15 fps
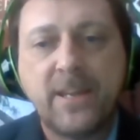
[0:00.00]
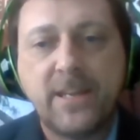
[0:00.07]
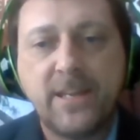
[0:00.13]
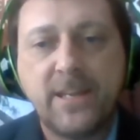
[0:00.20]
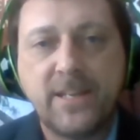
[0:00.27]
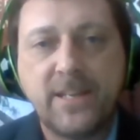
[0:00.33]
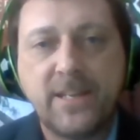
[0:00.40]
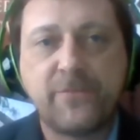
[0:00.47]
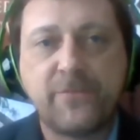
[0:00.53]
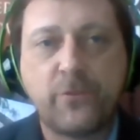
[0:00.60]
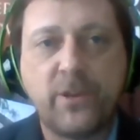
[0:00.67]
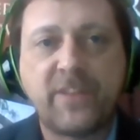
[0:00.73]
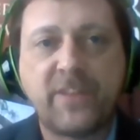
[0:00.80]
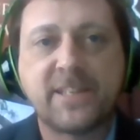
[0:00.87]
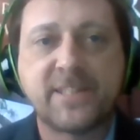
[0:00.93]
is if
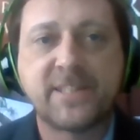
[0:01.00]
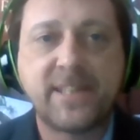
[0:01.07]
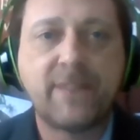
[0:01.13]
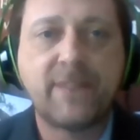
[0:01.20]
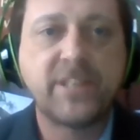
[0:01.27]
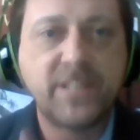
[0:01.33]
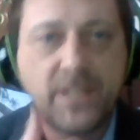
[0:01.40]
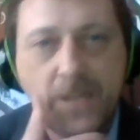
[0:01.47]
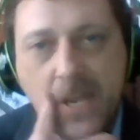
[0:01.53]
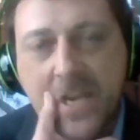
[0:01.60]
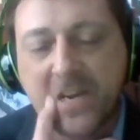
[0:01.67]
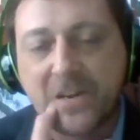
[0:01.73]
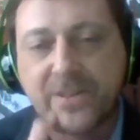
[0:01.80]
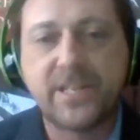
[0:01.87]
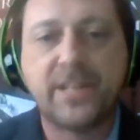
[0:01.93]
we've got 17
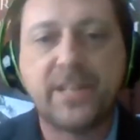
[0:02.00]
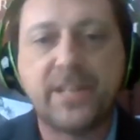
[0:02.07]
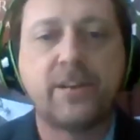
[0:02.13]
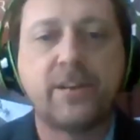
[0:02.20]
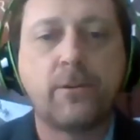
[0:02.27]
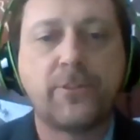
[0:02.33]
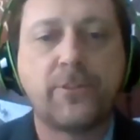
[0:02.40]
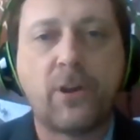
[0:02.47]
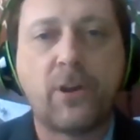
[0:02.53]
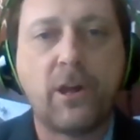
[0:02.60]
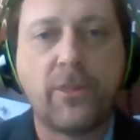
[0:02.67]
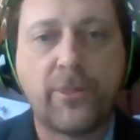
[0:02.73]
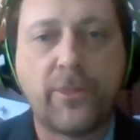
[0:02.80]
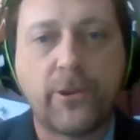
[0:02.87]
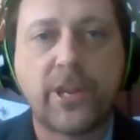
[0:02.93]
acres and they're they're all
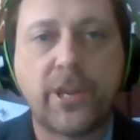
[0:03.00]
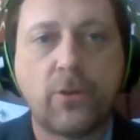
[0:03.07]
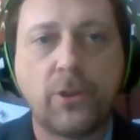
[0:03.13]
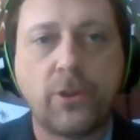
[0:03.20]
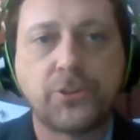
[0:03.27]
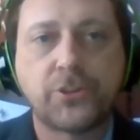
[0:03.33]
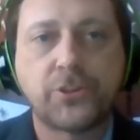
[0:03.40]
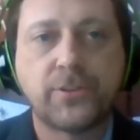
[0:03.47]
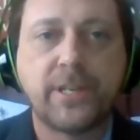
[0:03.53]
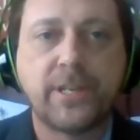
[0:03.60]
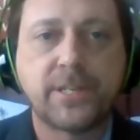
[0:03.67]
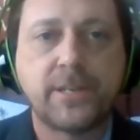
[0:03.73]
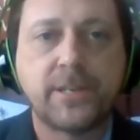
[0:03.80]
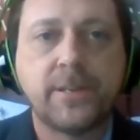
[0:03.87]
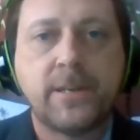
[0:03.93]
30 year old
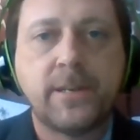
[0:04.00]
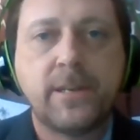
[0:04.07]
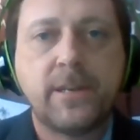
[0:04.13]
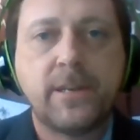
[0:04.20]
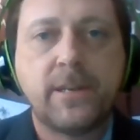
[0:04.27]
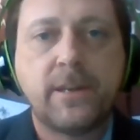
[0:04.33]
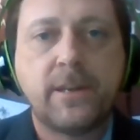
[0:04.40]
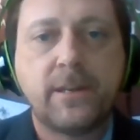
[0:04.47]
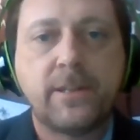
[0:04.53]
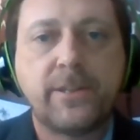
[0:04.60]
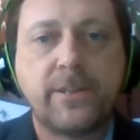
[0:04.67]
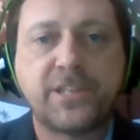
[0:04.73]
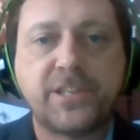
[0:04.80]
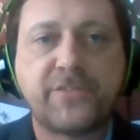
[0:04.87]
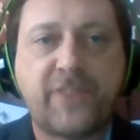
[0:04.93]
trees
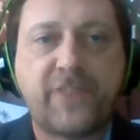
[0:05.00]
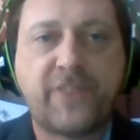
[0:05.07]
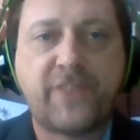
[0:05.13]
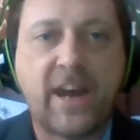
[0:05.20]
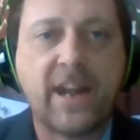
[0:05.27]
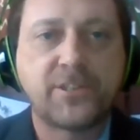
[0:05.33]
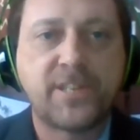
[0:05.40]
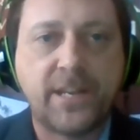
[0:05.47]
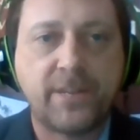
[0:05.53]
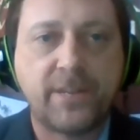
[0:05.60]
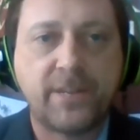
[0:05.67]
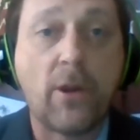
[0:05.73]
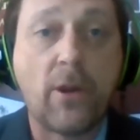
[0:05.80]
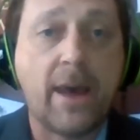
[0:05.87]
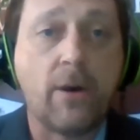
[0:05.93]
these fires tend to
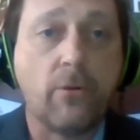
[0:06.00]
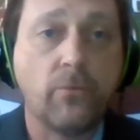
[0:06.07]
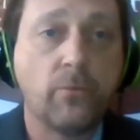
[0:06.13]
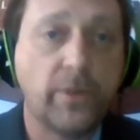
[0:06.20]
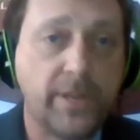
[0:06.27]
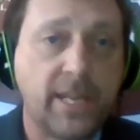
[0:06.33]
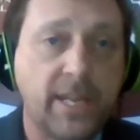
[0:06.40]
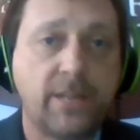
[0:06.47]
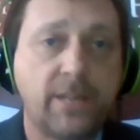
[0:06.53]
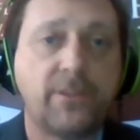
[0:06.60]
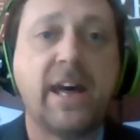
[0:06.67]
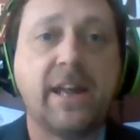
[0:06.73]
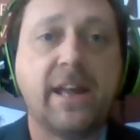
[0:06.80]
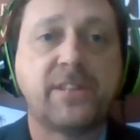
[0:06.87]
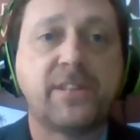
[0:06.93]
burn out when they hit
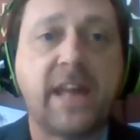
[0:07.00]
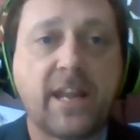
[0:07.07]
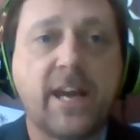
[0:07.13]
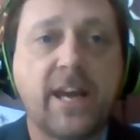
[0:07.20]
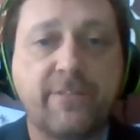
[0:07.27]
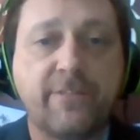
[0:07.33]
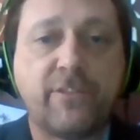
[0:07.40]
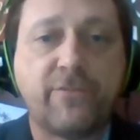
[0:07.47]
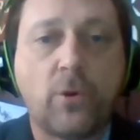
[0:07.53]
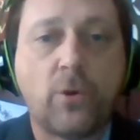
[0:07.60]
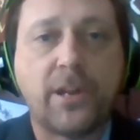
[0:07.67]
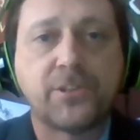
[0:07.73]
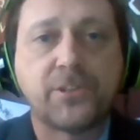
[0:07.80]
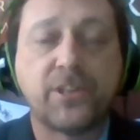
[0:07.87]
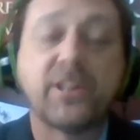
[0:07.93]
that that kind of a
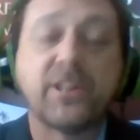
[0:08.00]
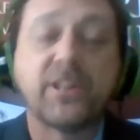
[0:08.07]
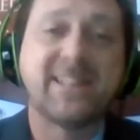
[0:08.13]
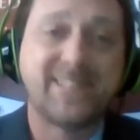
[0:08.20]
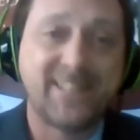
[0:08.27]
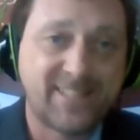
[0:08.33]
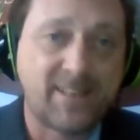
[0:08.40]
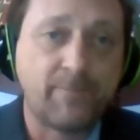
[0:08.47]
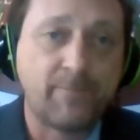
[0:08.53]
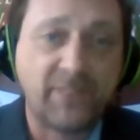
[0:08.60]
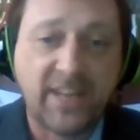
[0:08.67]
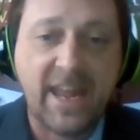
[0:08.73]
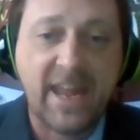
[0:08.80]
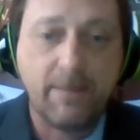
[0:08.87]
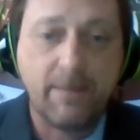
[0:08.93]
forest unless it's something
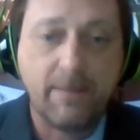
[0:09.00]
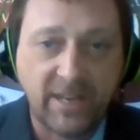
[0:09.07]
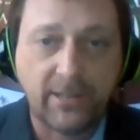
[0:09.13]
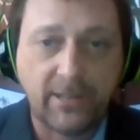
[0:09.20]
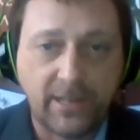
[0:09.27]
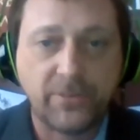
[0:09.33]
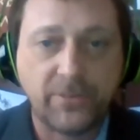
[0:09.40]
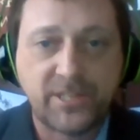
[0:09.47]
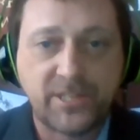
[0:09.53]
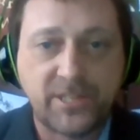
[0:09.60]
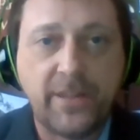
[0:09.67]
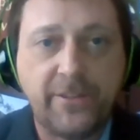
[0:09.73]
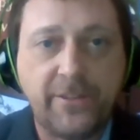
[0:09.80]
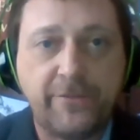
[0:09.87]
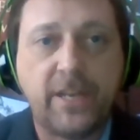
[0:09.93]
epic like we saw
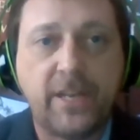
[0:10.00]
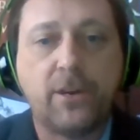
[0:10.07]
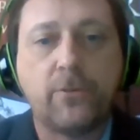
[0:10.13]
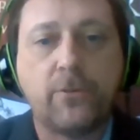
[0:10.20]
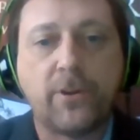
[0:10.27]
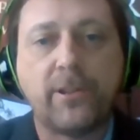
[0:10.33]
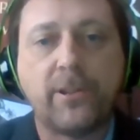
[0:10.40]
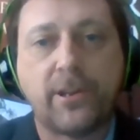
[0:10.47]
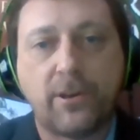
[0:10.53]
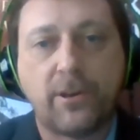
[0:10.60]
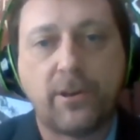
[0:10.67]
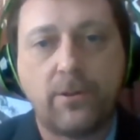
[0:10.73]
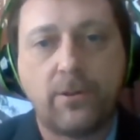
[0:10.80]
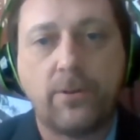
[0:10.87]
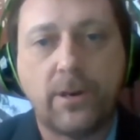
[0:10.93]
in the video
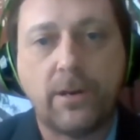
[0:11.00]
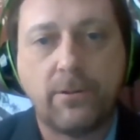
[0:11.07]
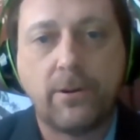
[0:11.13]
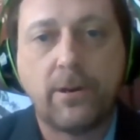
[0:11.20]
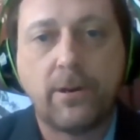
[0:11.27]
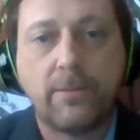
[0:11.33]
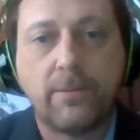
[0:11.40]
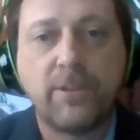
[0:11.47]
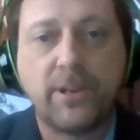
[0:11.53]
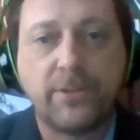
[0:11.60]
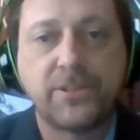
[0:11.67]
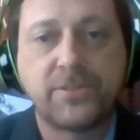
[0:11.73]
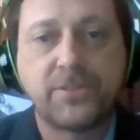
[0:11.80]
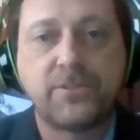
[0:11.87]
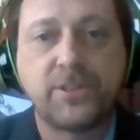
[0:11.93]
earlier or or you know
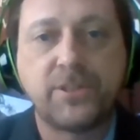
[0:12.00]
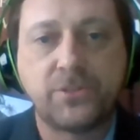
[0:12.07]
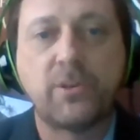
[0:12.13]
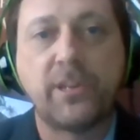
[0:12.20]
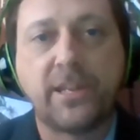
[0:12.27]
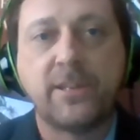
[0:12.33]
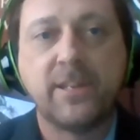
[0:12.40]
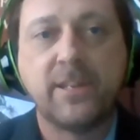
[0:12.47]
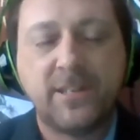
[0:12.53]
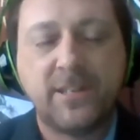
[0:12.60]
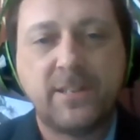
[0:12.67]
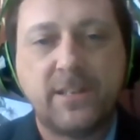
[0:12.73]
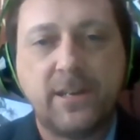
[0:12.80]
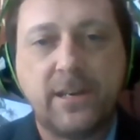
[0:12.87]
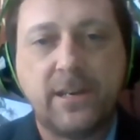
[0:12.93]
these these really
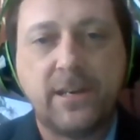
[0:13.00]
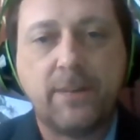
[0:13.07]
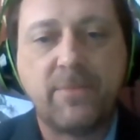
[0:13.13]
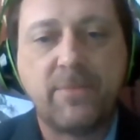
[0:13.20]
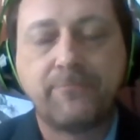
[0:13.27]
um,